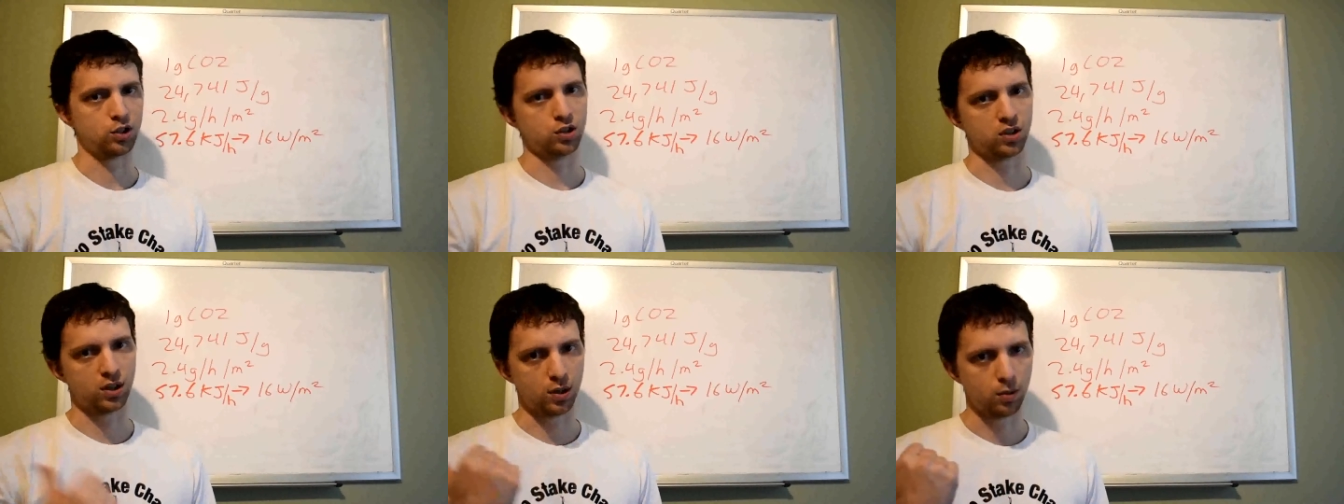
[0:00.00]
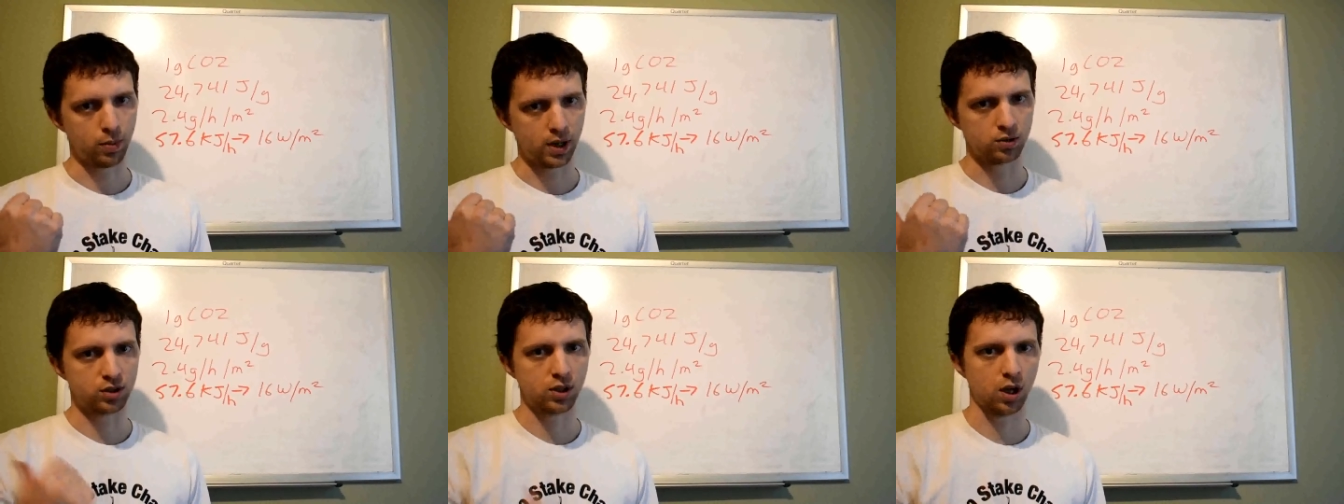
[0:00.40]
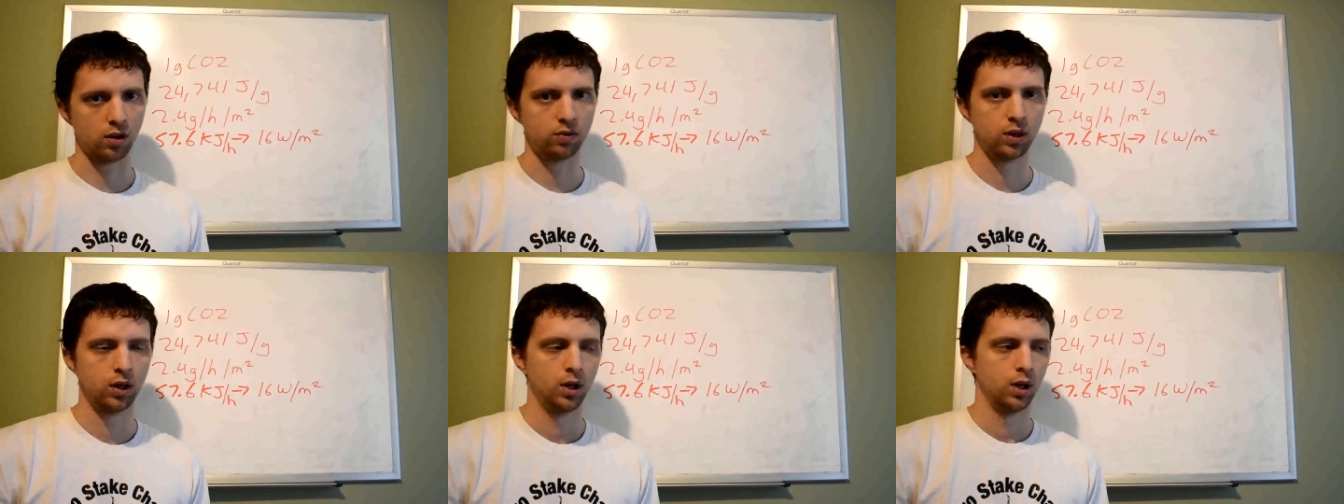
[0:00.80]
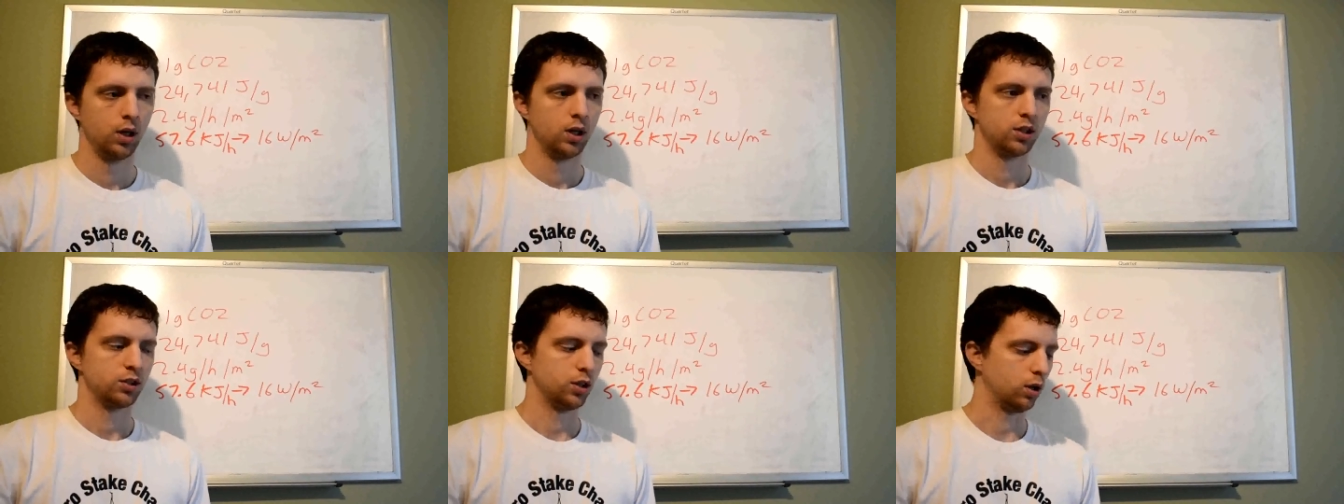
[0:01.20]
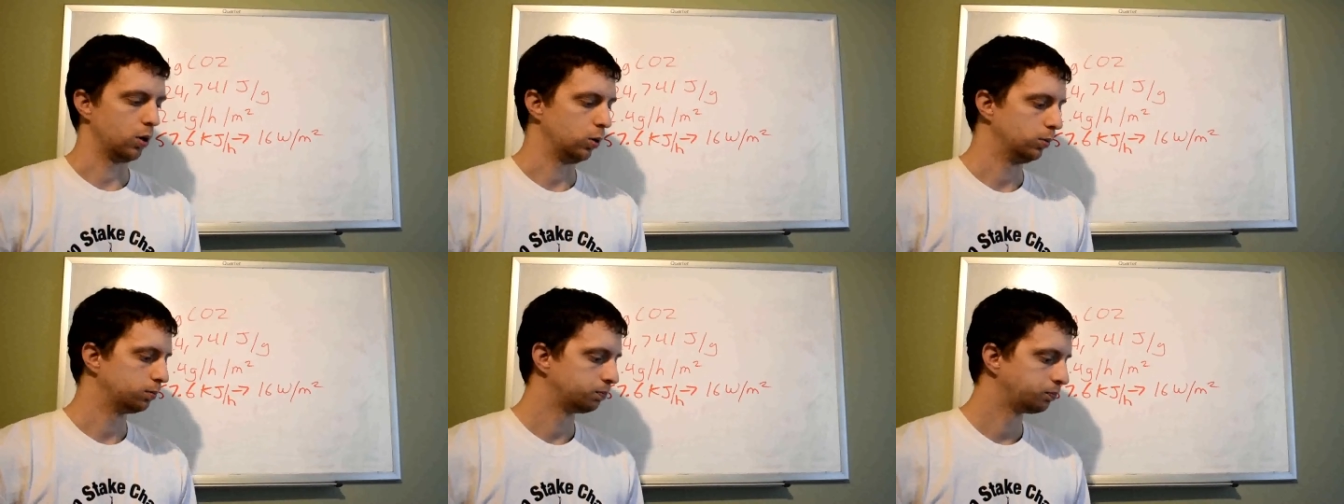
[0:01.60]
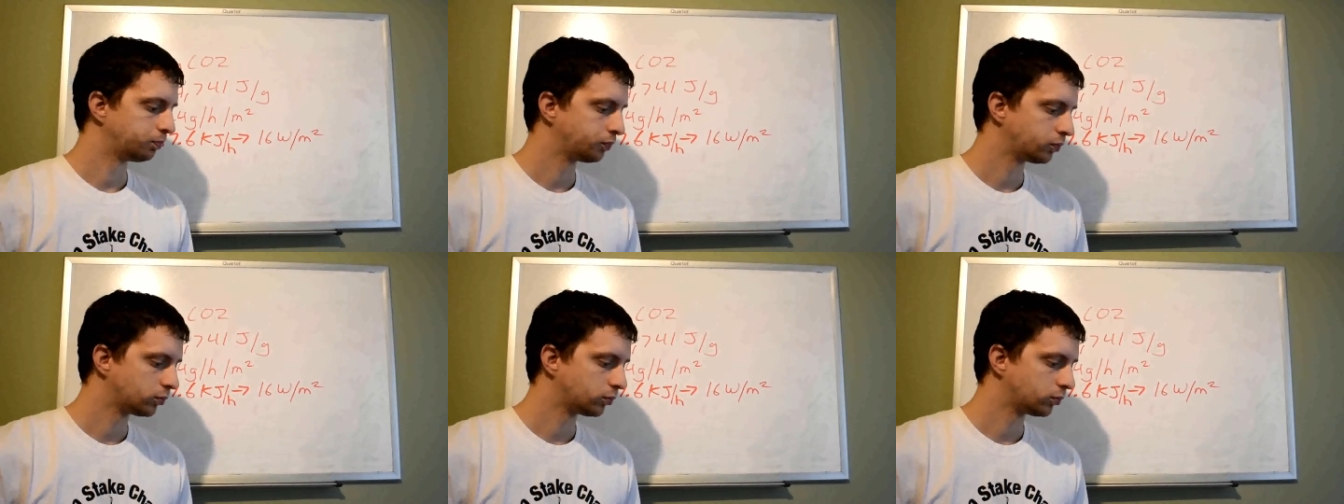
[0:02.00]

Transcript: It's just going to bounce off. So